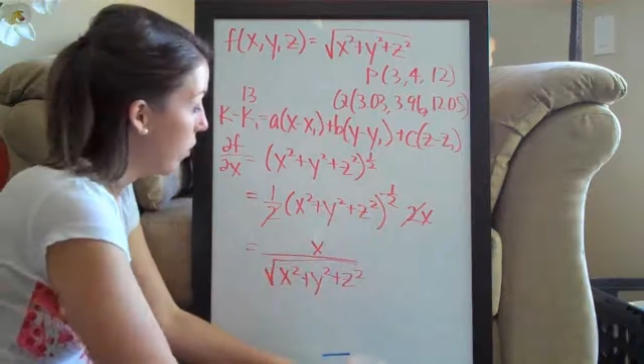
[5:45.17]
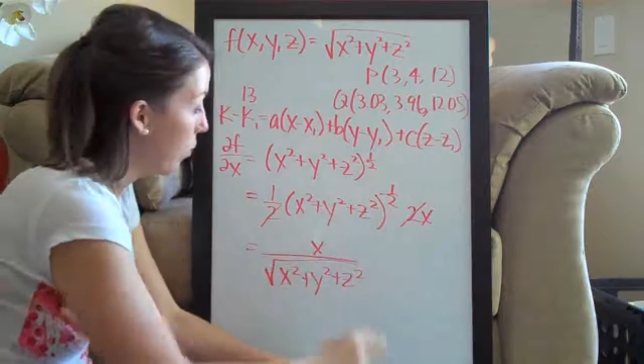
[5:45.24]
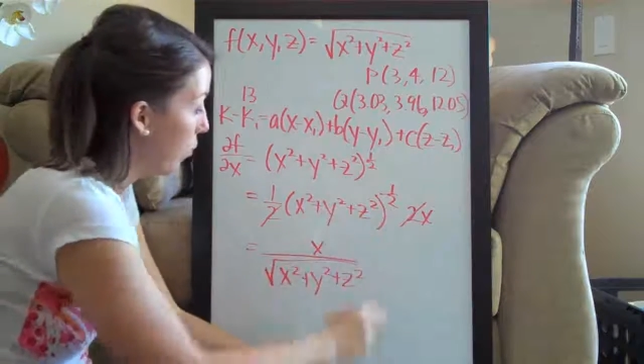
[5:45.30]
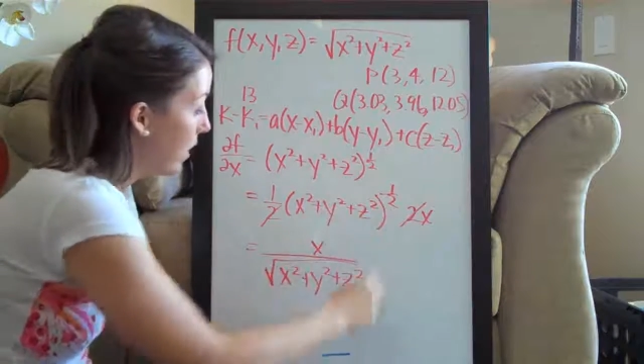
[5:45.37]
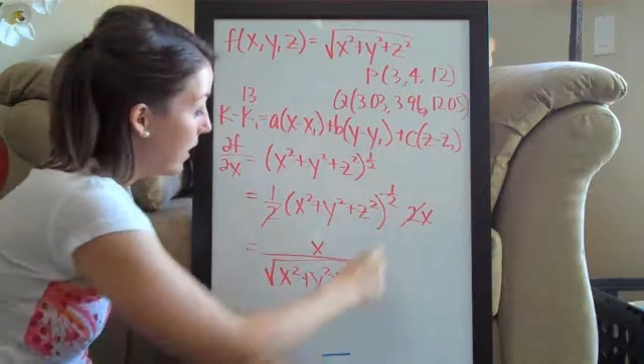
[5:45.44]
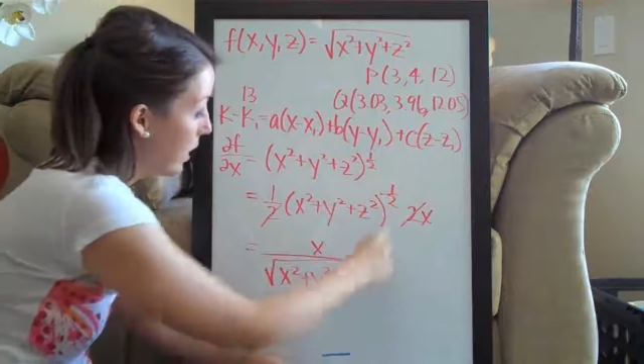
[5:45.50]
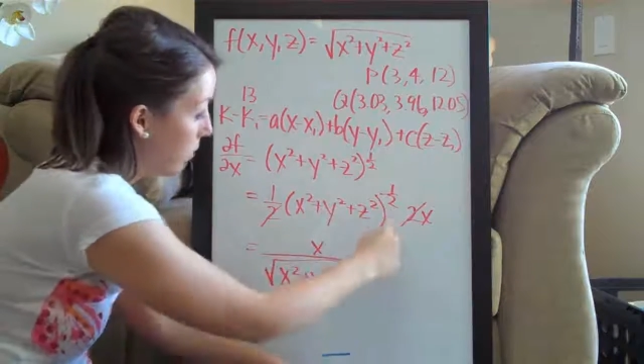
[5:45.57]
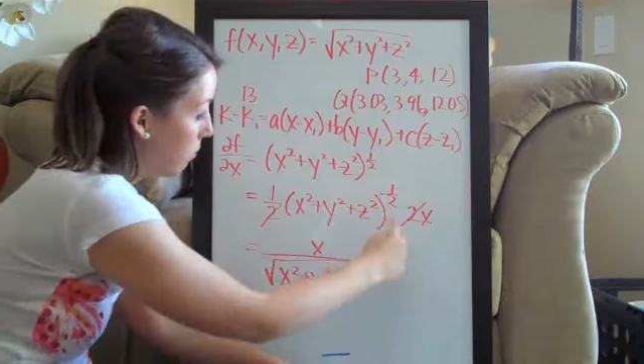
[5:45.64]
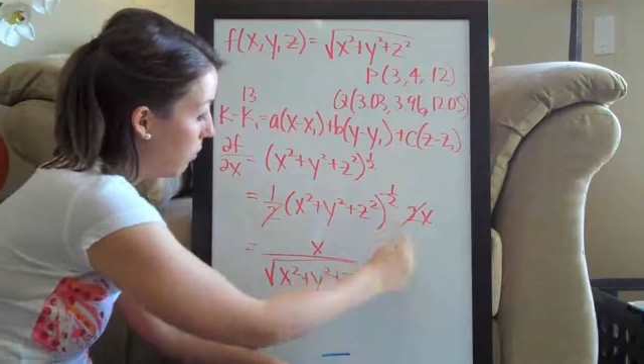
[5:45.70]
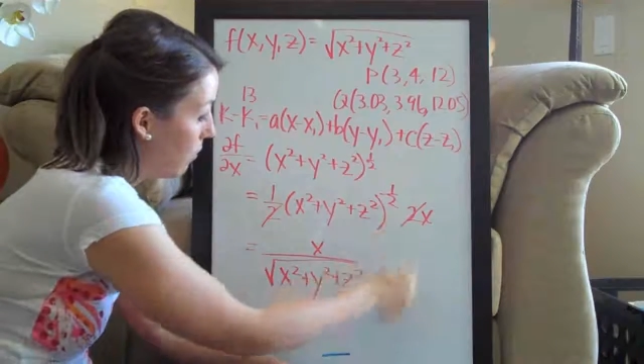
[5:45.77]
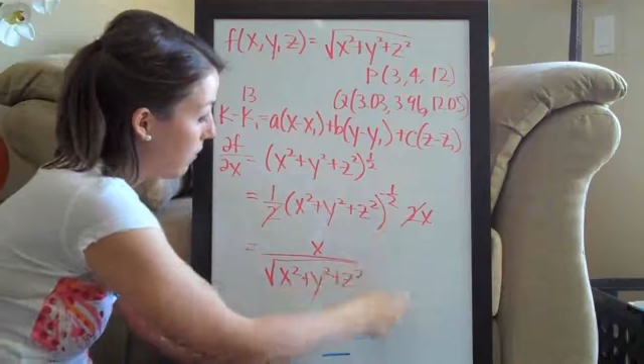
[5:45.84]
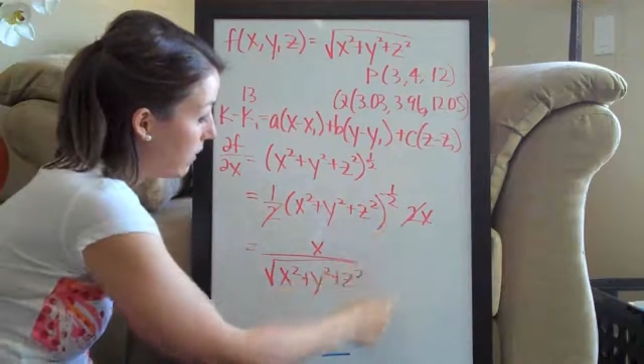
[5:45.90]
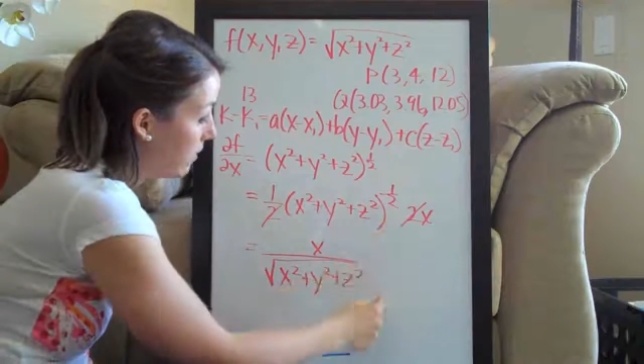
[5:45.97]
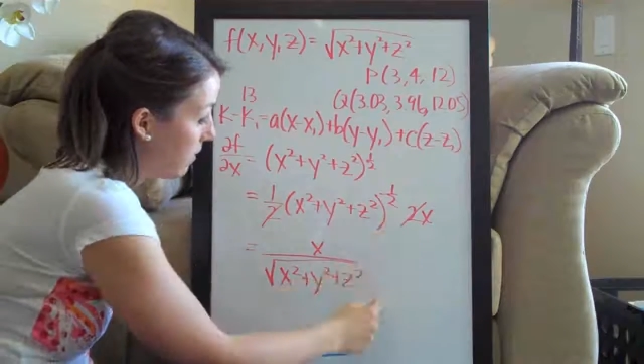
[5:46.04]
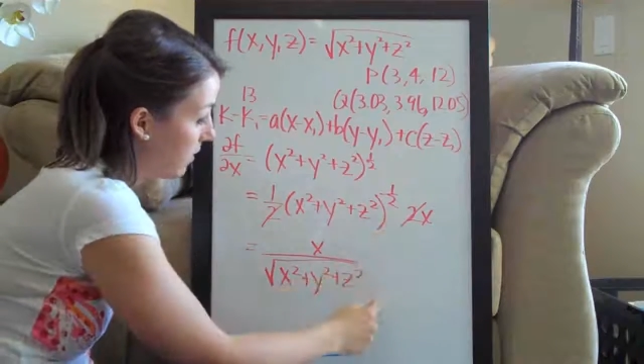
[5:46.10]
We can move
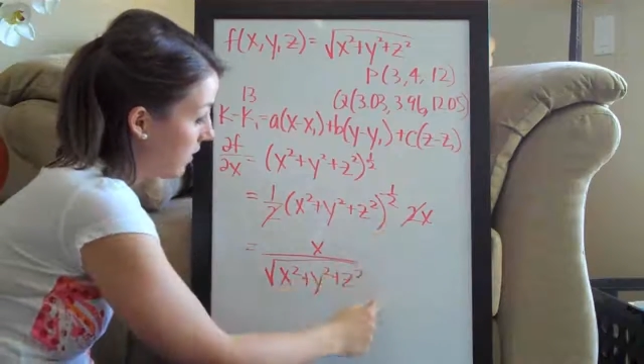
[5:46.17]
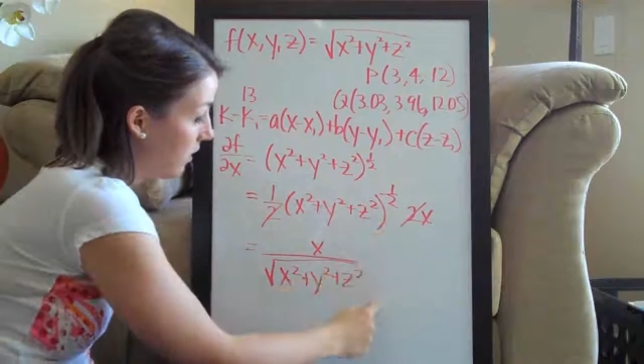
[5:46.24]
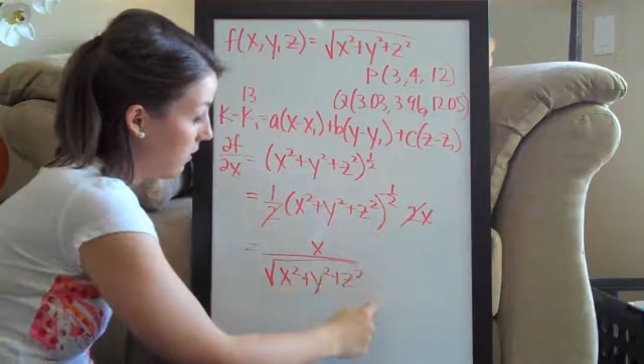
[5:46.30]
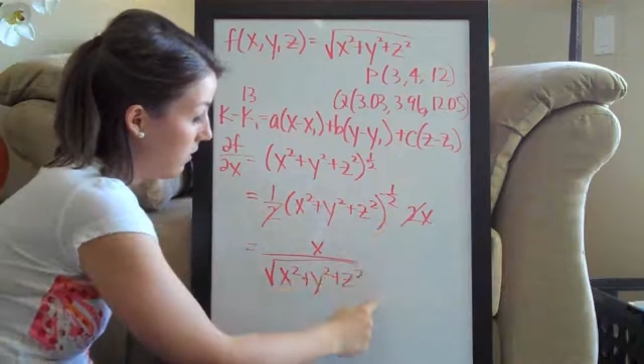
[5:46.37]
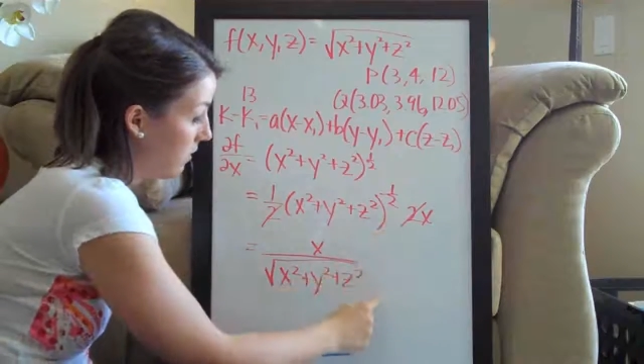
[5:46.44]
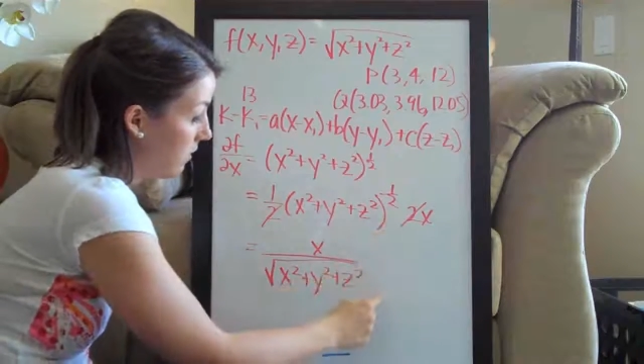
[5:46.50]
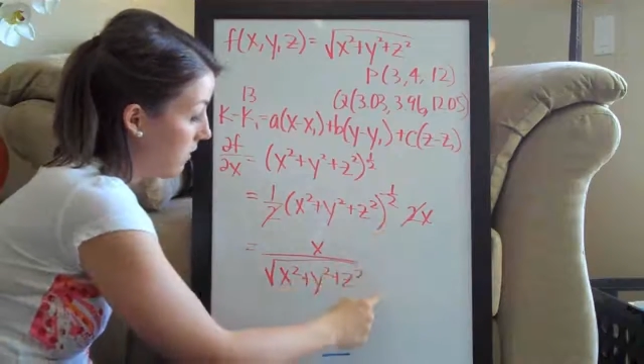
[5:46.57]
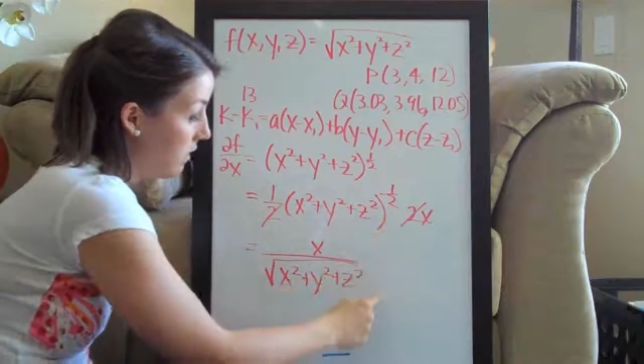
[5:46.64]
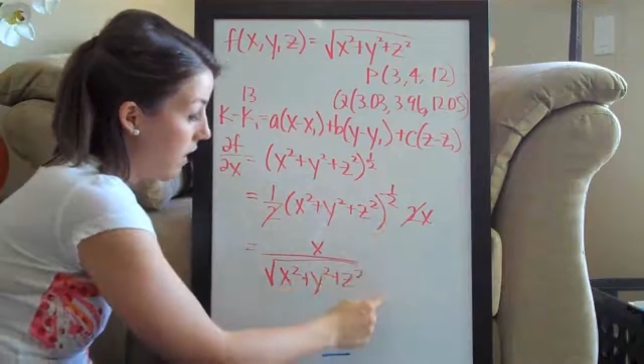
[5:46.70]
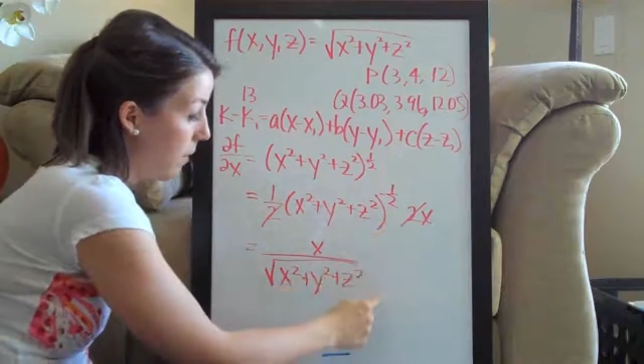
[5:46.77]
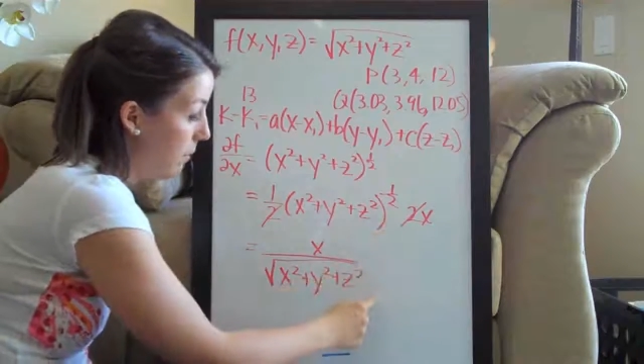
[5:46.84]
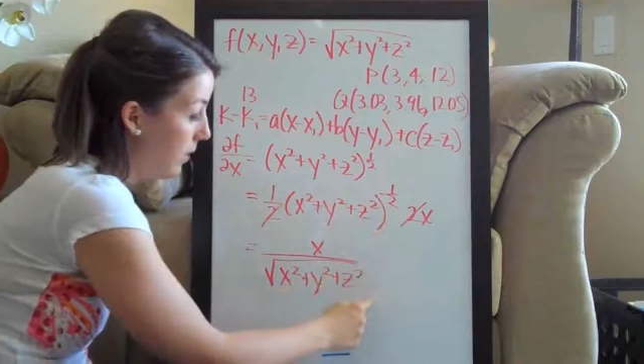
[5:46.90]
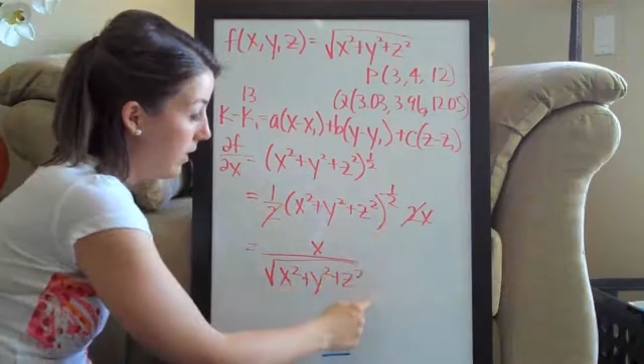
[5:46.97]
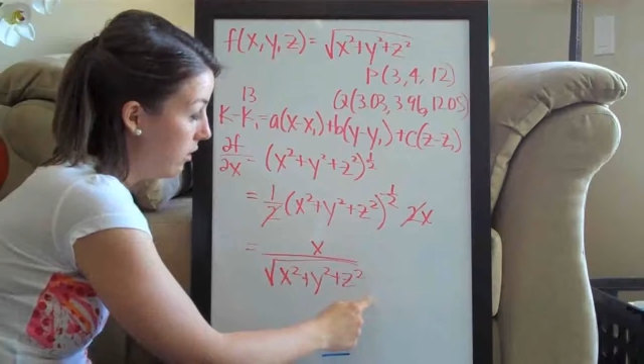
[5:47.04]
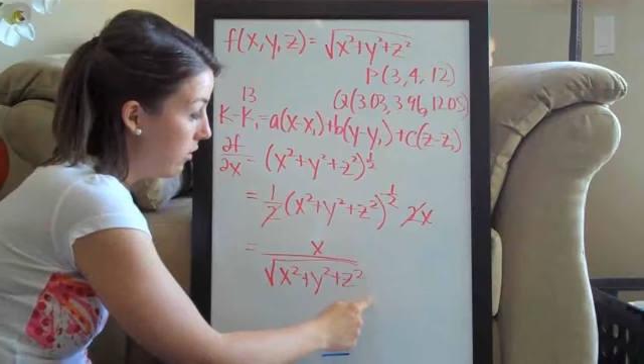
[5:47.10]
it to the
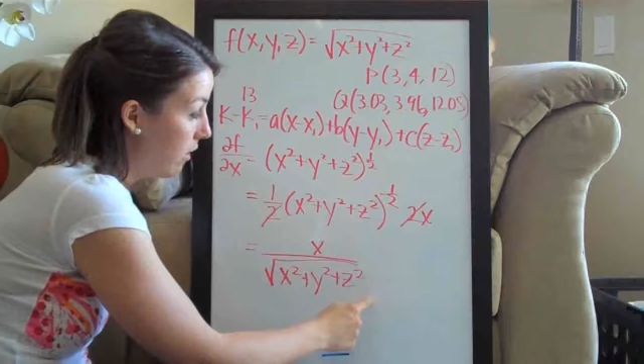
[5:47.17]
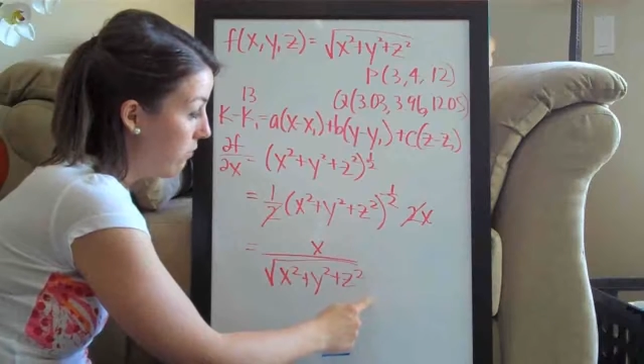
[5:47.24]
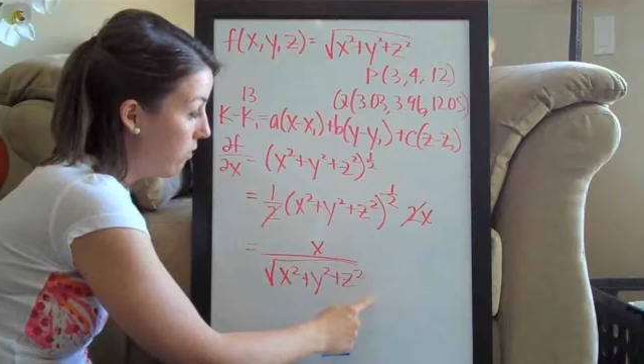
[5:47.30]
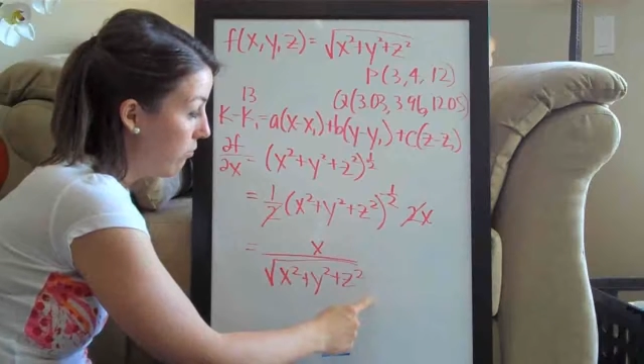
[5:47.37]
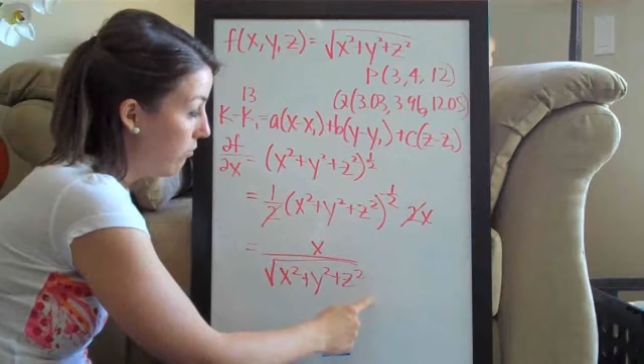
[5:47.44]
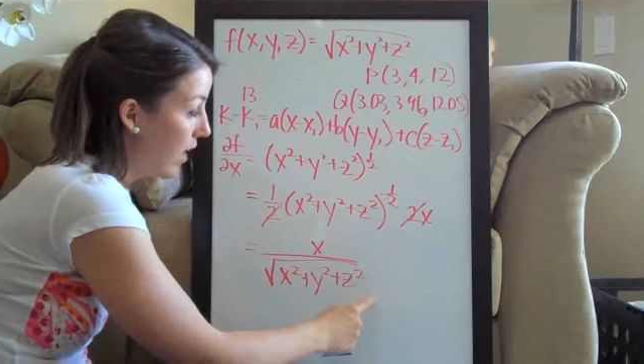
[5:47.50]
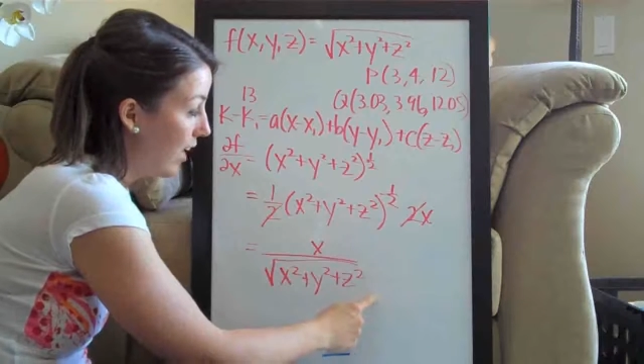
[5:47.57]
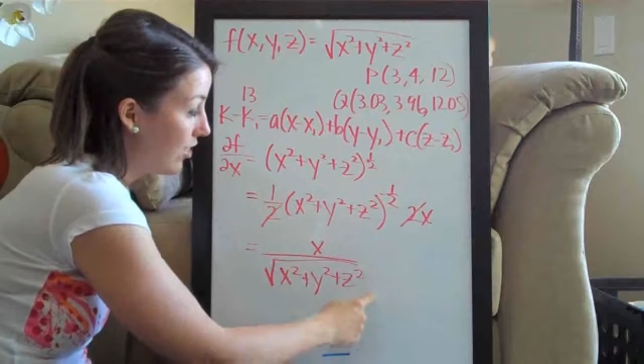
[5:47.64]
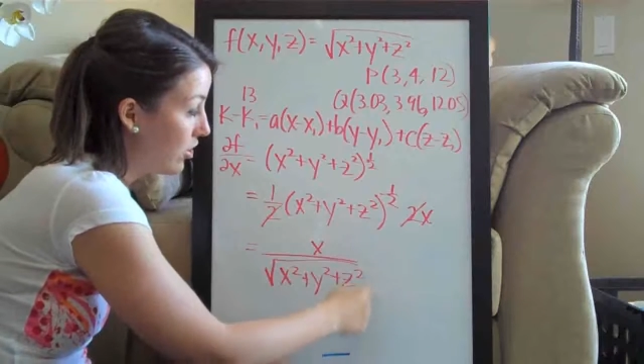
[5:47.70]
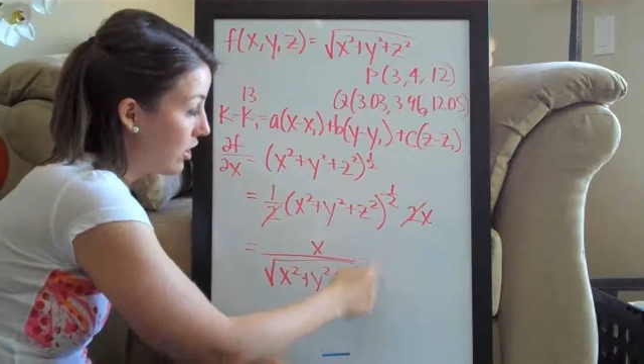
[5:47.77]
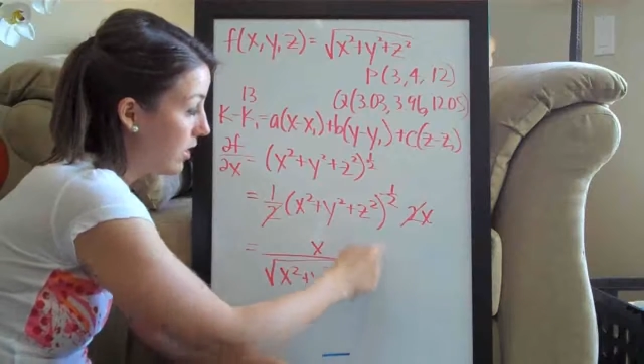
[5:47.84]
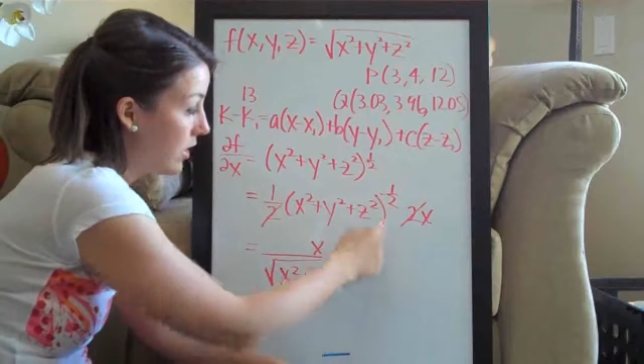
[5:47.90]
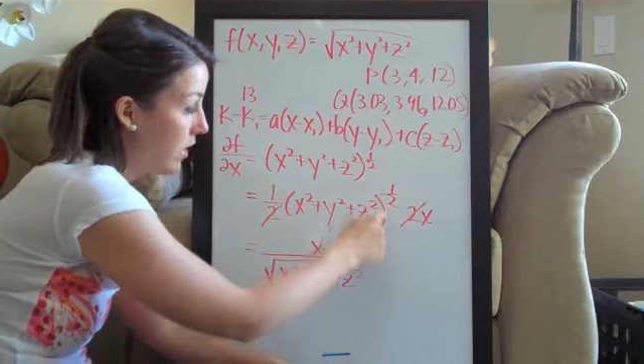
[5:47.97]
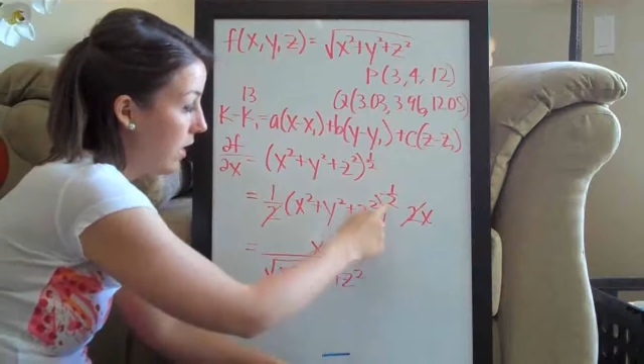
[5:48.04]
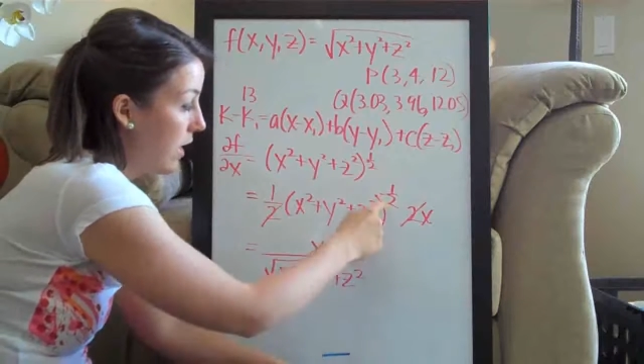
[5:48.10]
denominator of the fraction